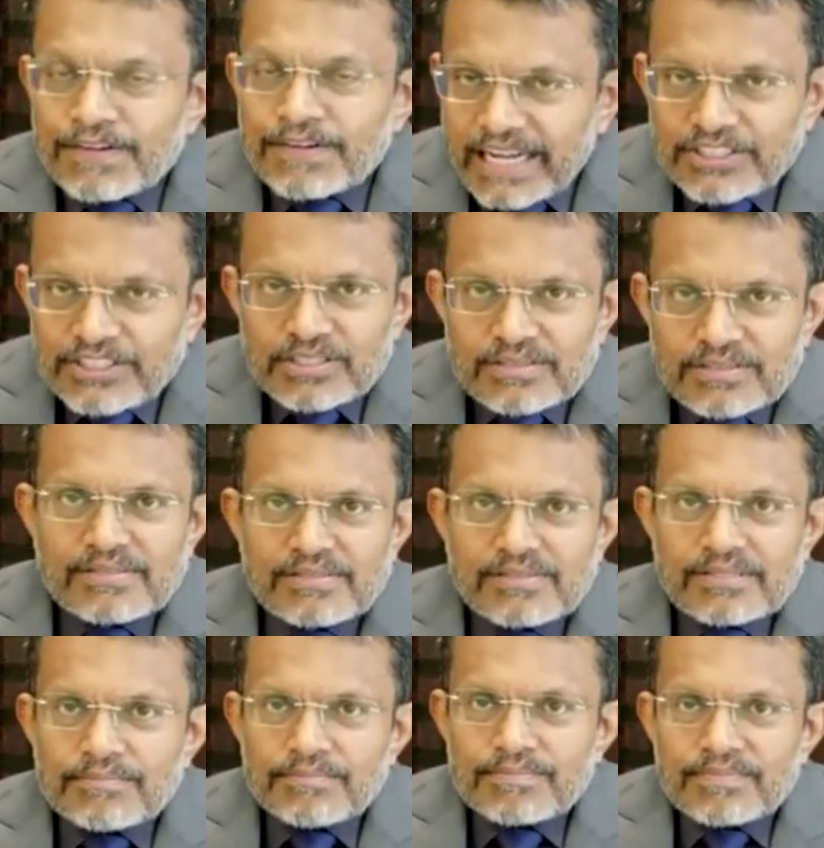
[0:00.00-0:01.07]
The financial
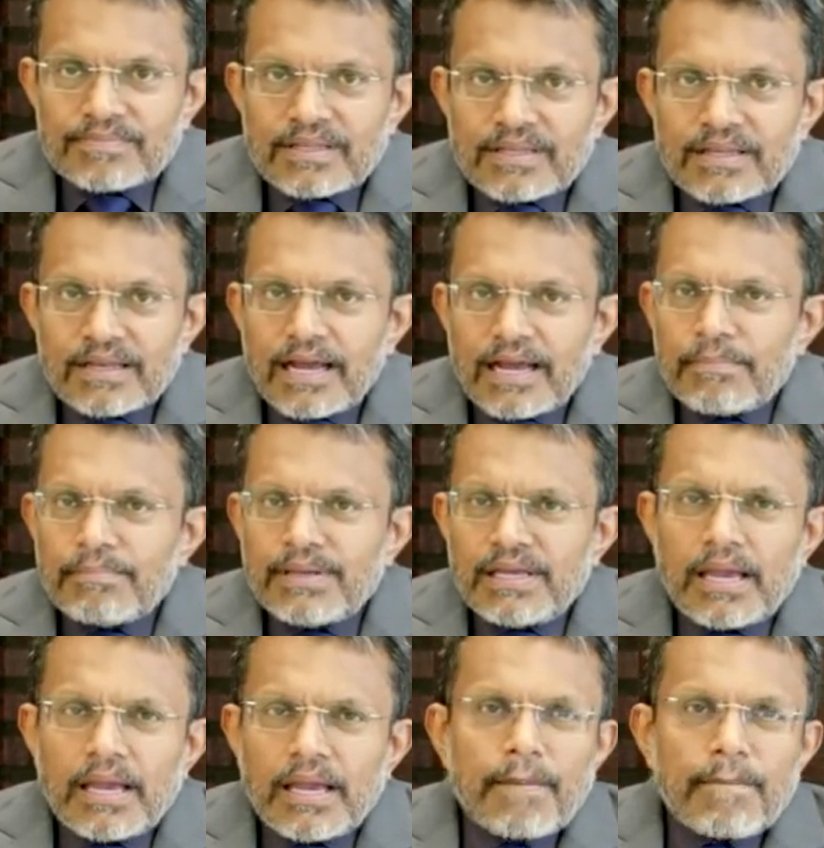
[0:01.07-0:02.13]
system can
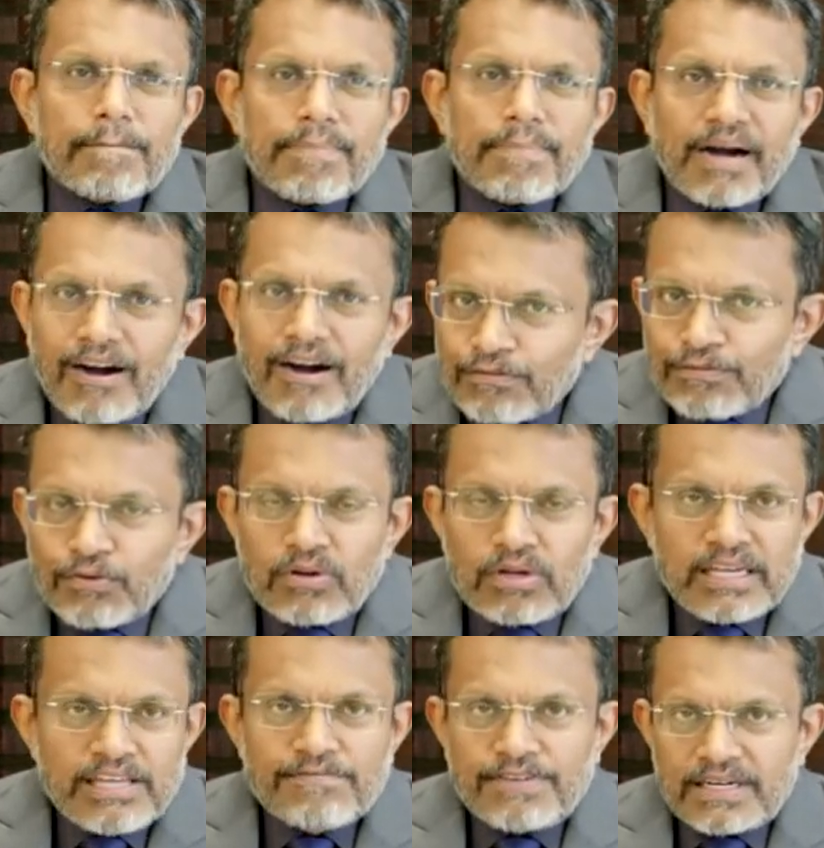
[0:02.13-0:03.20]
be a
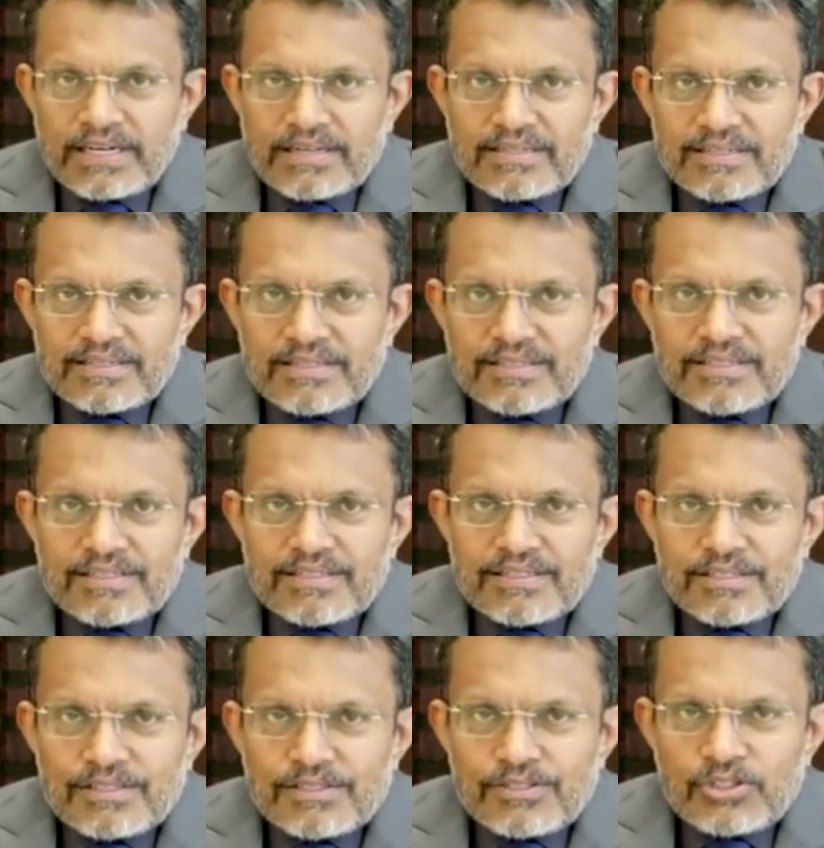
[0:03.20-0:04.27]
powerful lever
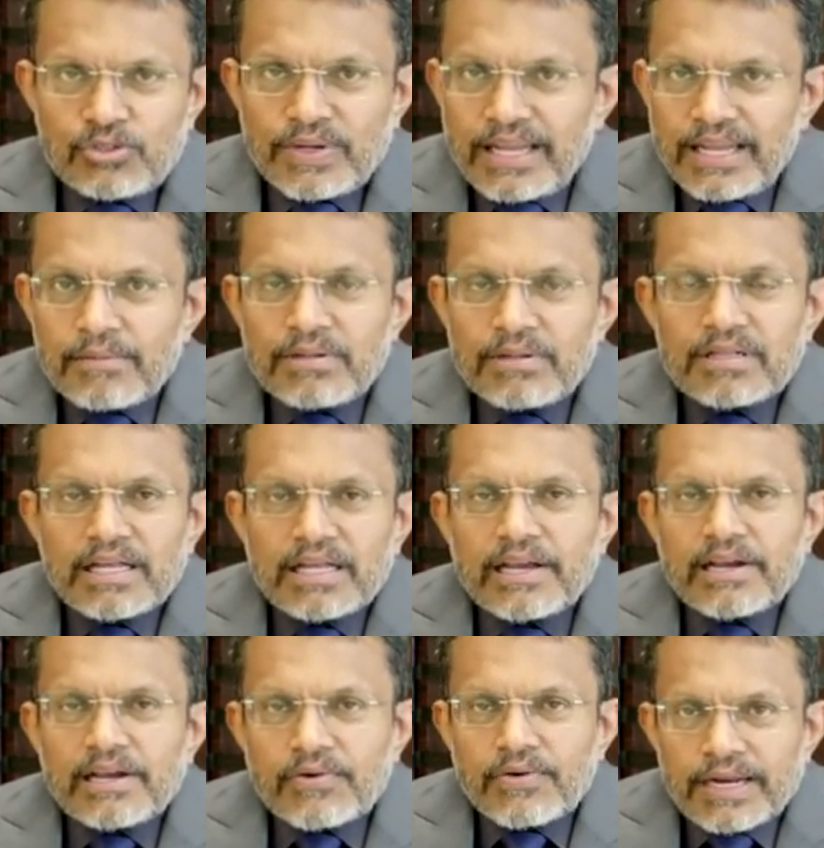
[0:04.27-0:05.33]
to enable
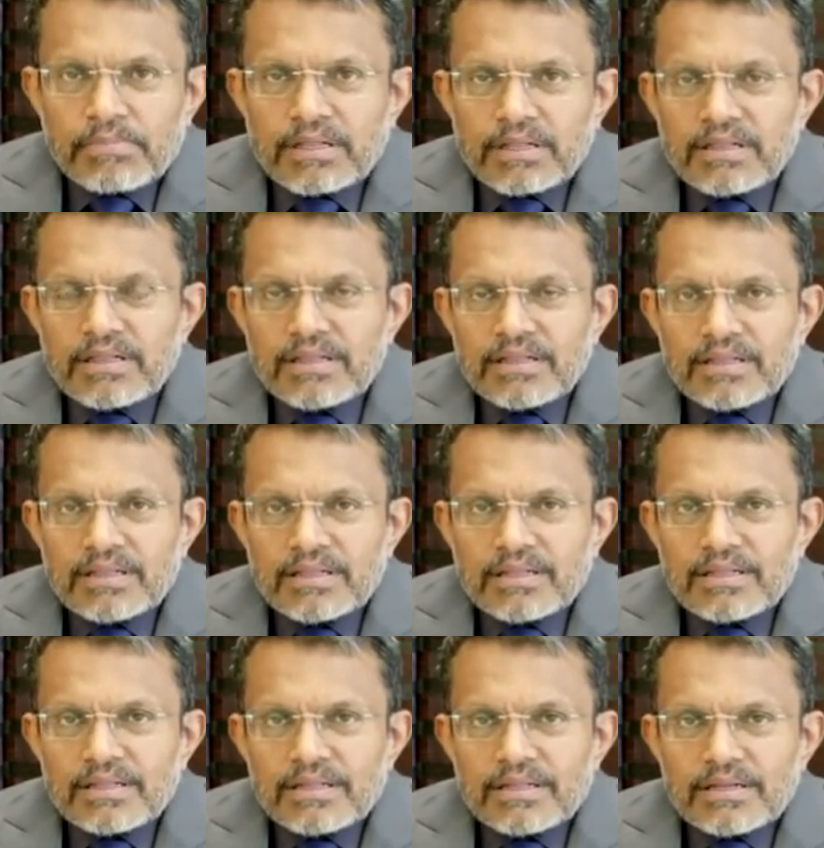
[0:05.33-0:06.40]
a credible
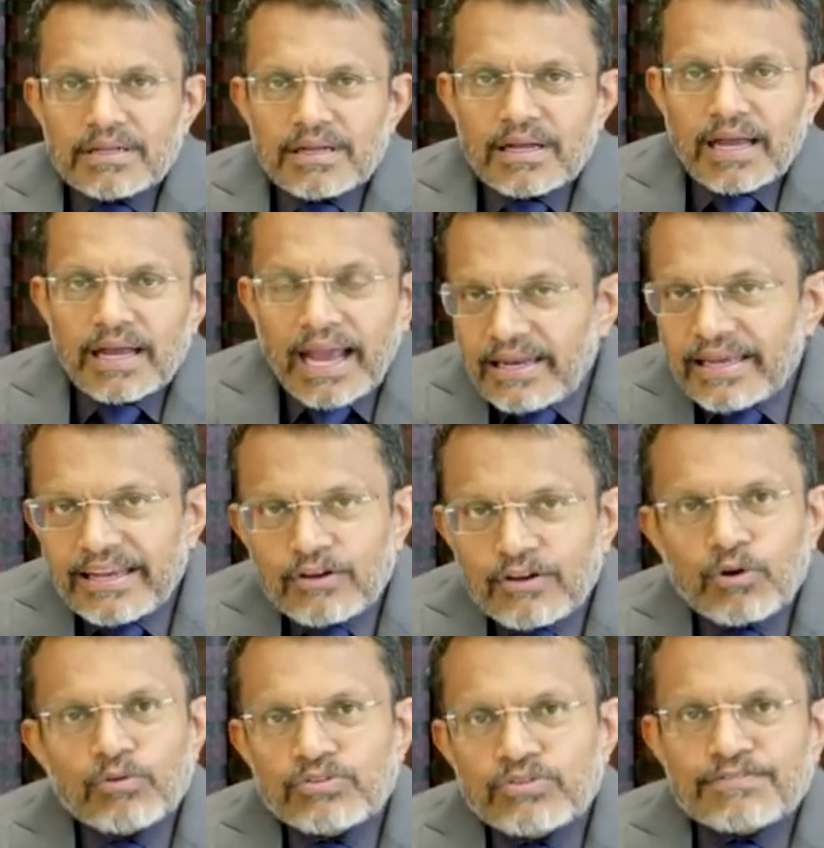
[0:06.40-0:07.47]
and
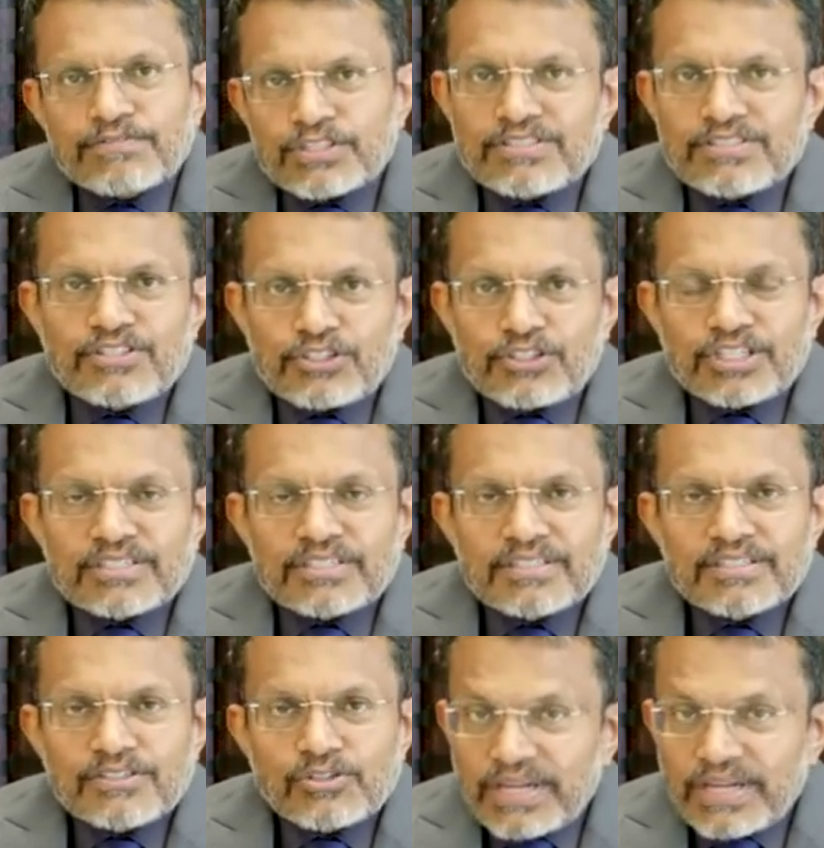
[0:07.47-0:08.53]
inclusive transition
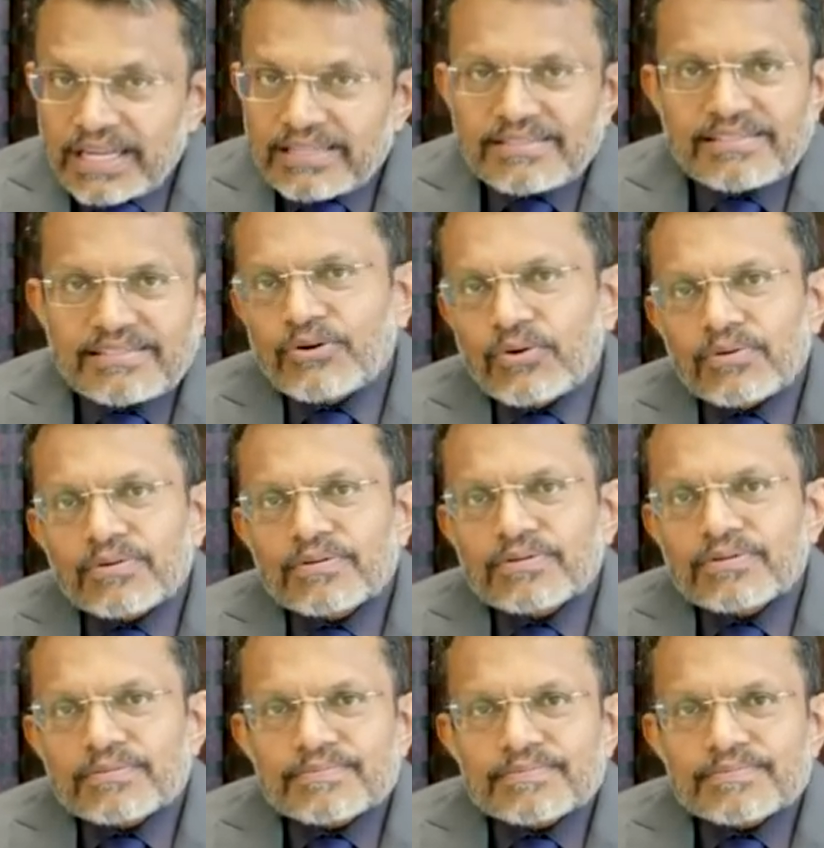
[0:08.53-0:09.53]
to net zero.